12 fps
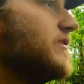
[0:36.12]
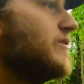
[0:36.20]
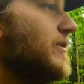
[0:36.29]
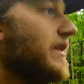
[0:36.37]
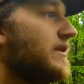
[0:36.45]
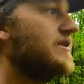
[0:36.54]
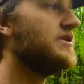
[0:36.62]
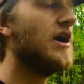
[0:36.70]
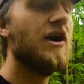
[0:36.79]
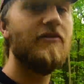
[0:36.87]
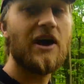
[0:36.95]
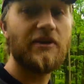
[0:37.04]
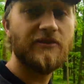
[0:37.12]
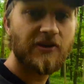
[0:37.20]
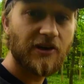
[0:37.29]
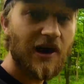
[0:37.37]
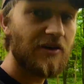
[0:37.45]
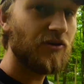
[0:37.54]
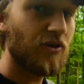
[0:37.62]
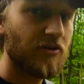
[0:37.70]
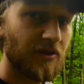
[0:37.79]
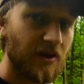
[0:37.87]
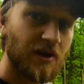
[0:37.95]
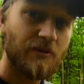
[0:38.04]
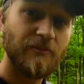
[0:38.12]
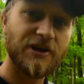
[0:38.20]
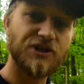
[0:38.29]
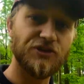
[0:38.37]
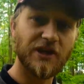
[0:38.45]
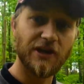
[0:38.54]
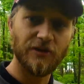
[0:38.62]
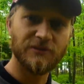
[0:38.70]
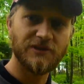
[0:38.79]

different methods of how to figure out north, make sure you get home